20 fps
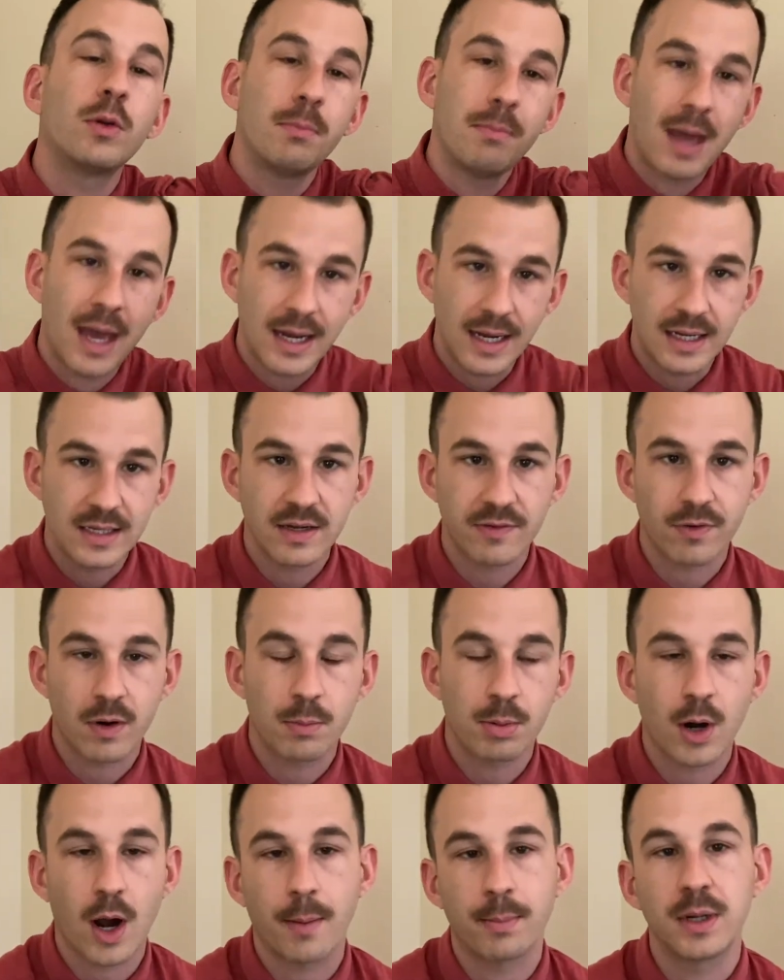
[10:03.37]
many different
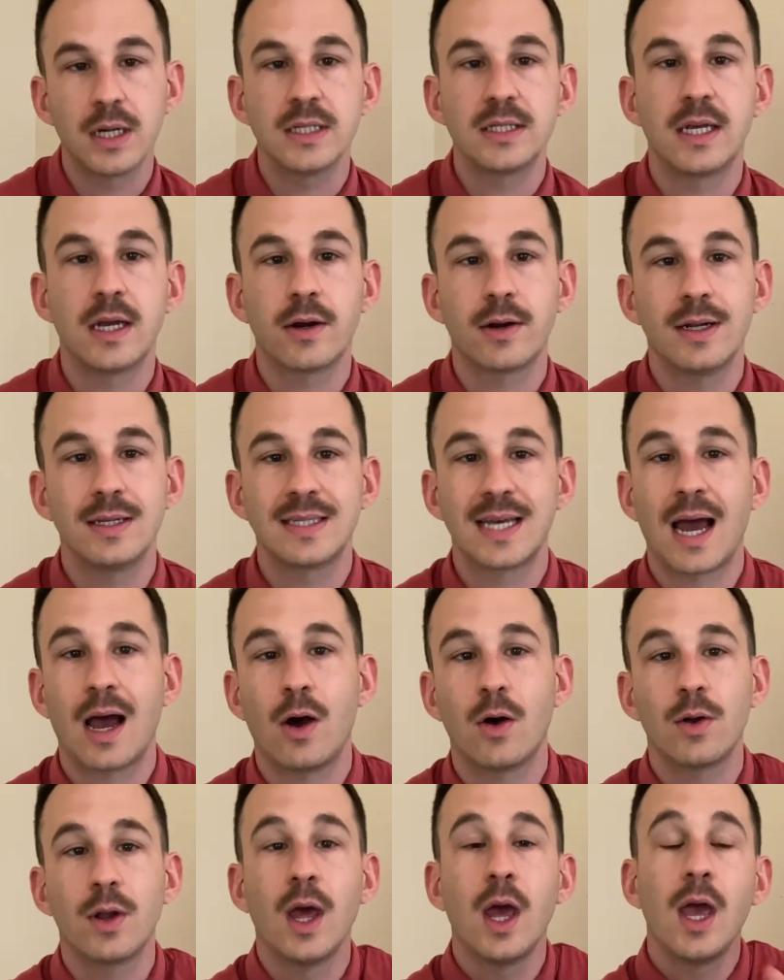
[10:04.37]
properties here in
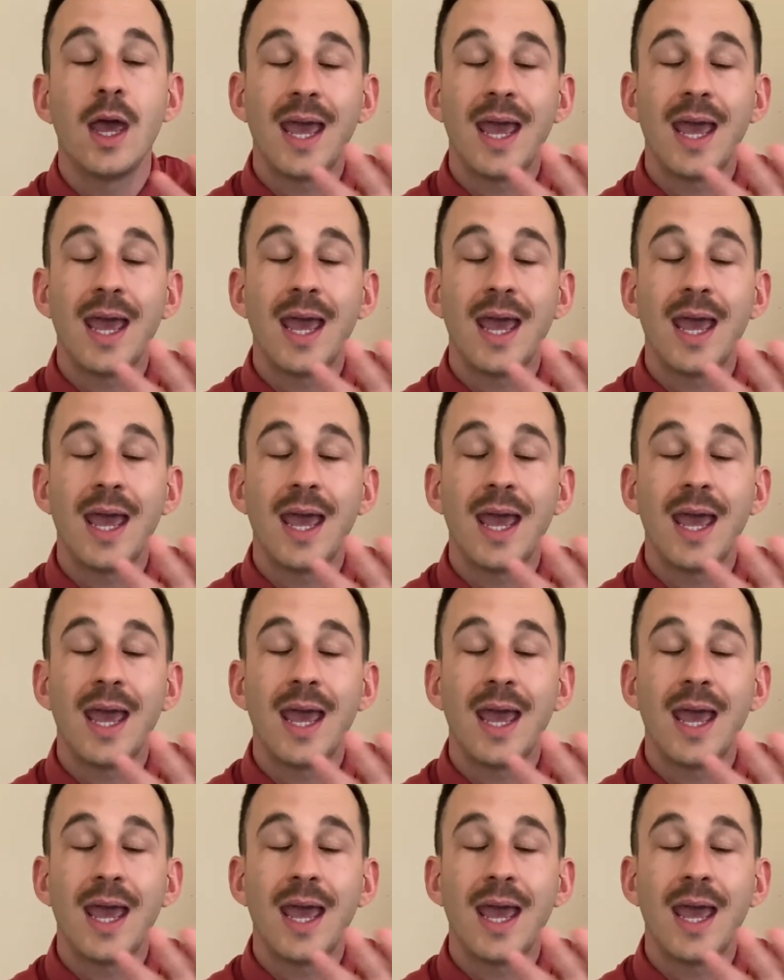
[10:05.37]
town,